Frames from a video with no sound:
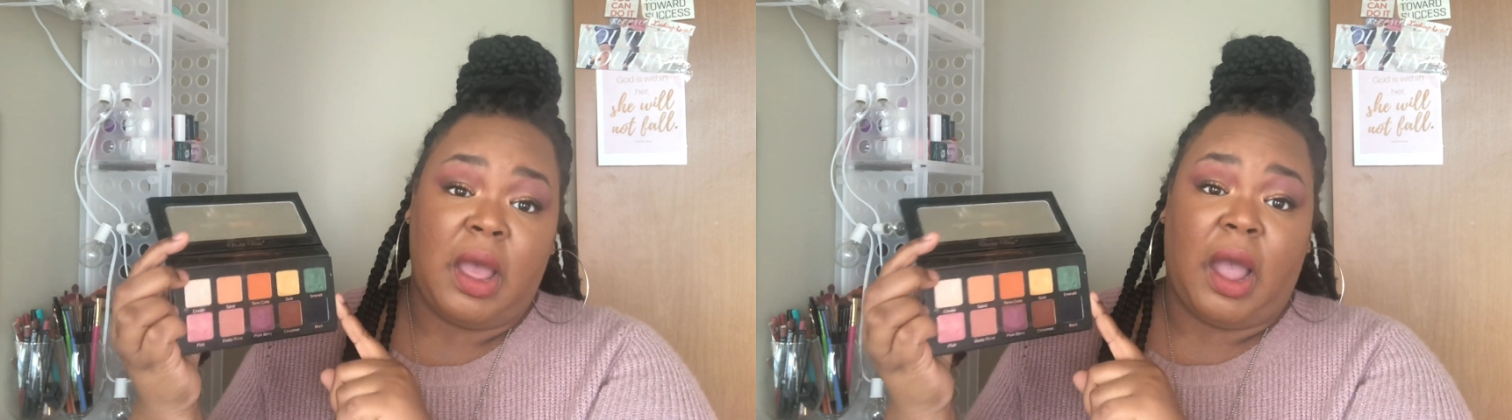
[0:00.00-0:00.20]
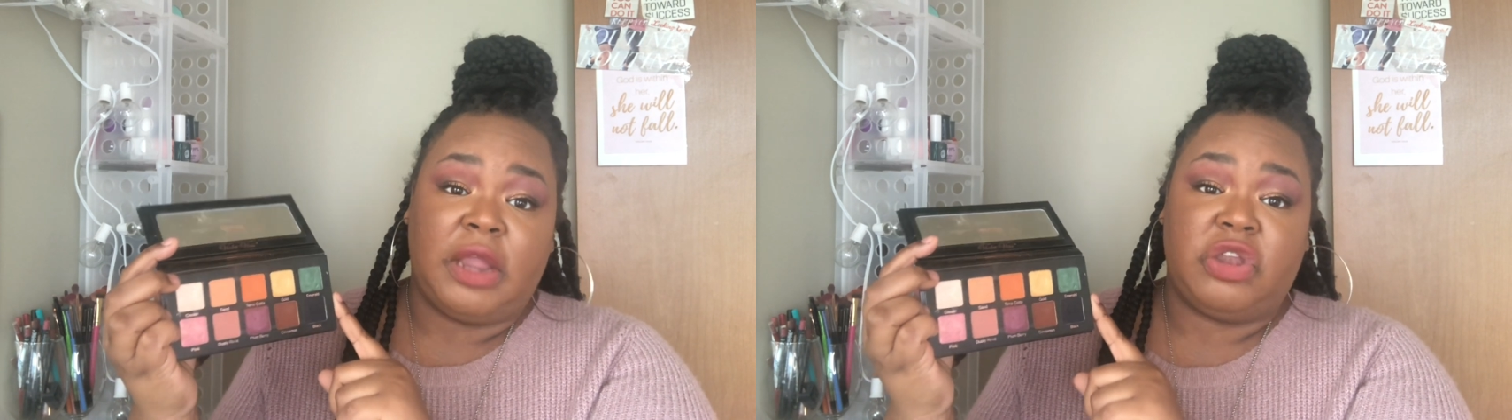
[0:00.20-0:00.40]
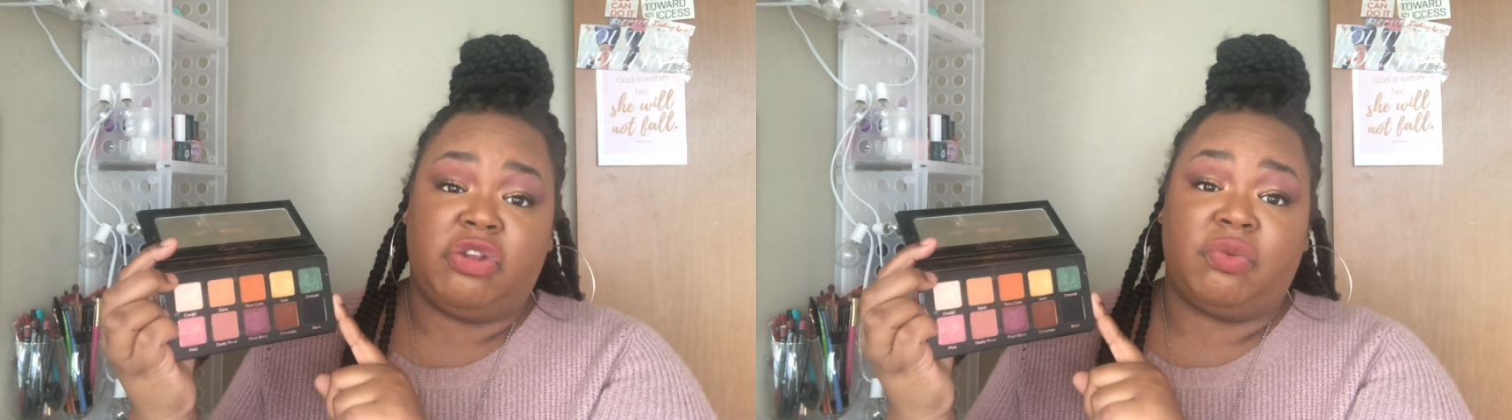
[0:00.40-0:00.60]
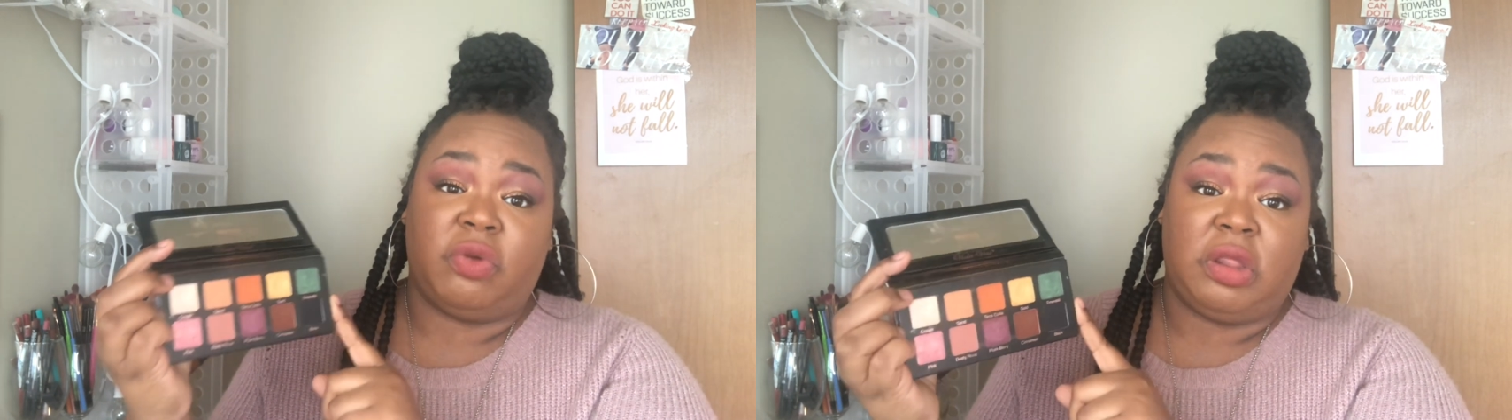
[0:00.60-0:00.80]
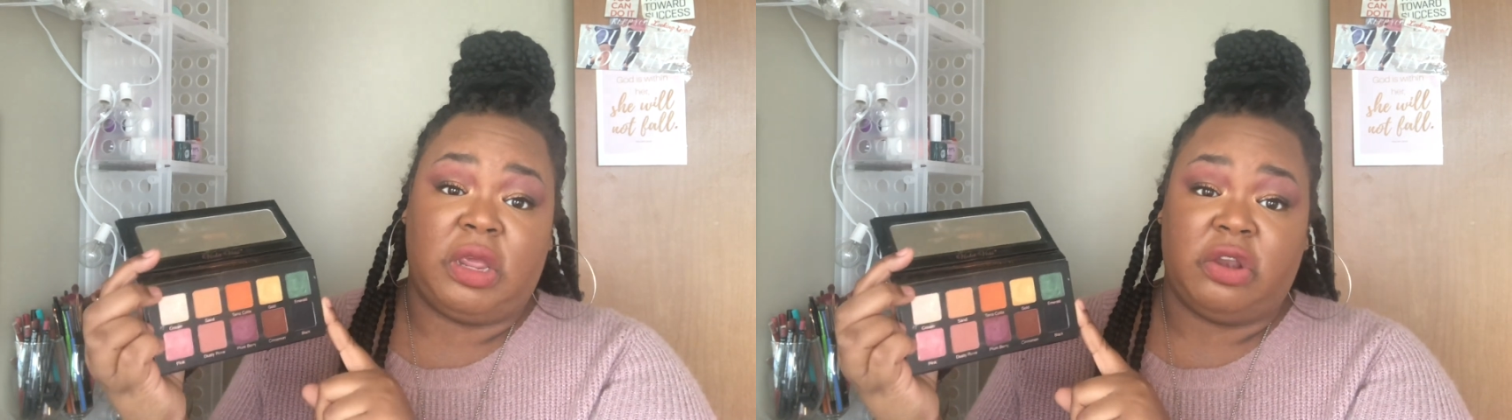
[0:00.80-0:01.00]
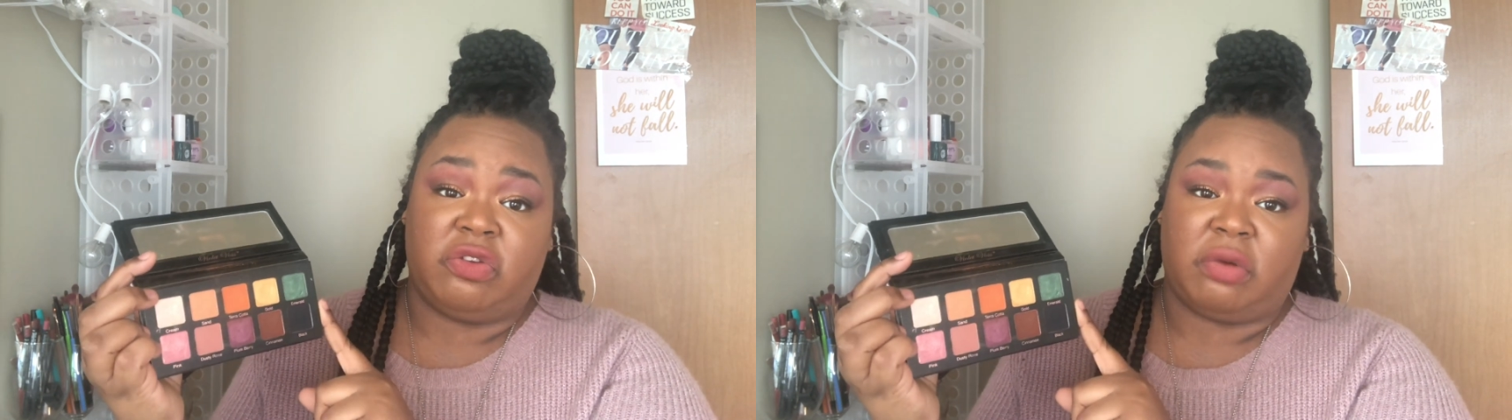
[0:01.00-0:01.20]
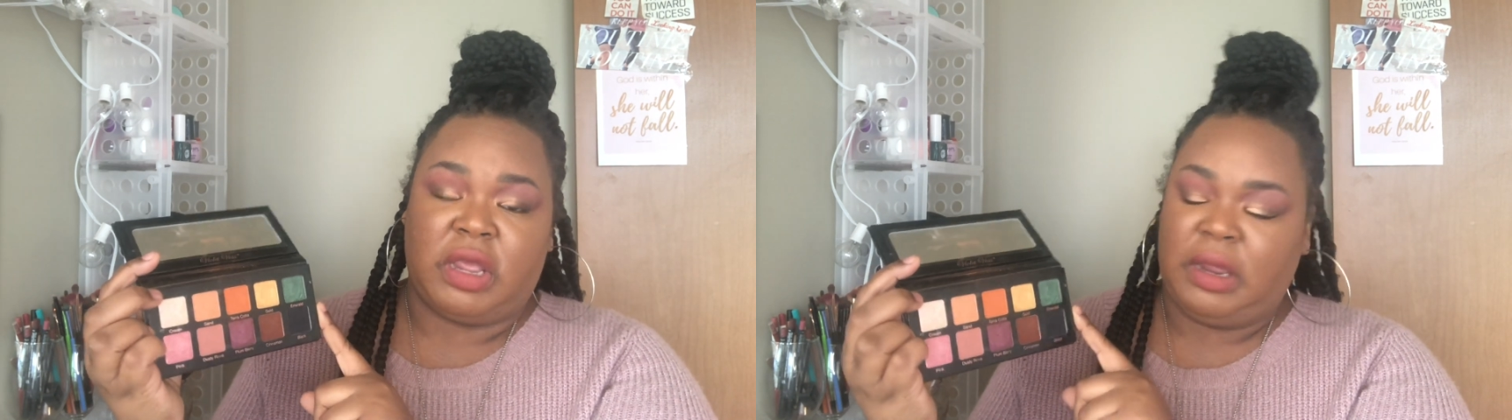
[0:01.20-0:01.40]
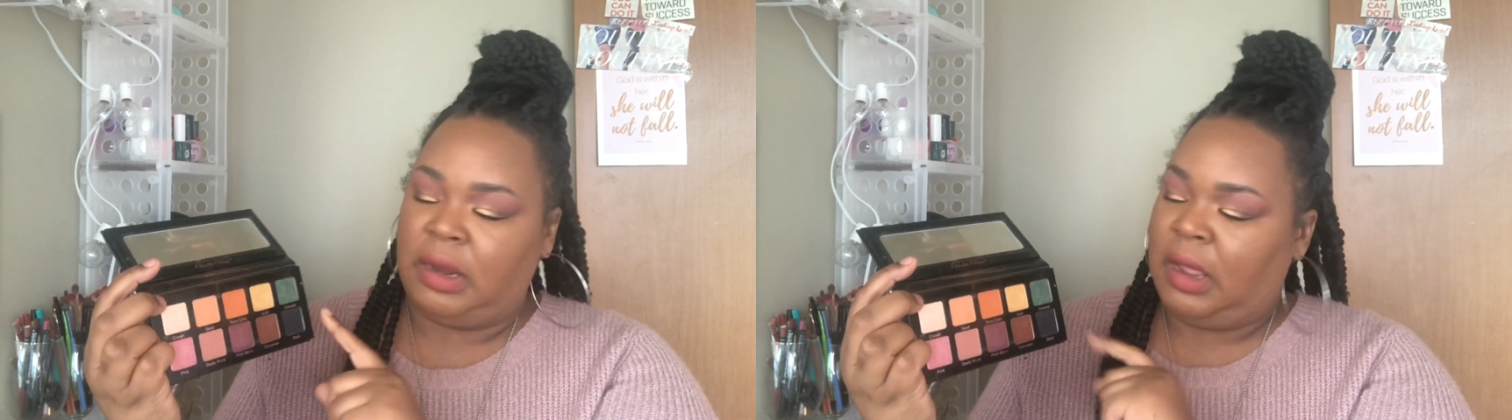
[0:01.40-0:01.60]
I do really enjoy
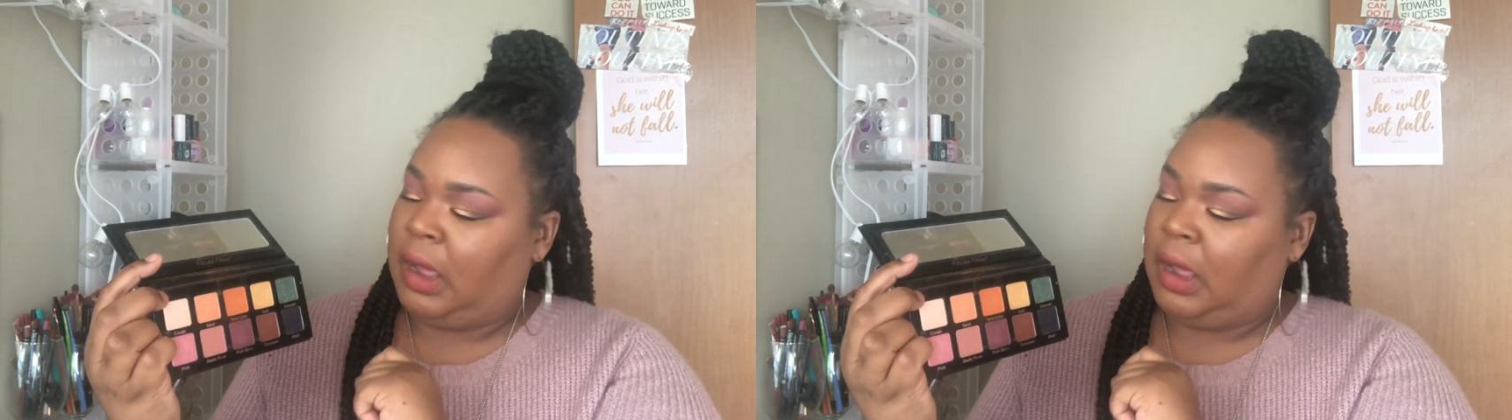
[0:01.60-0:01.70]
it.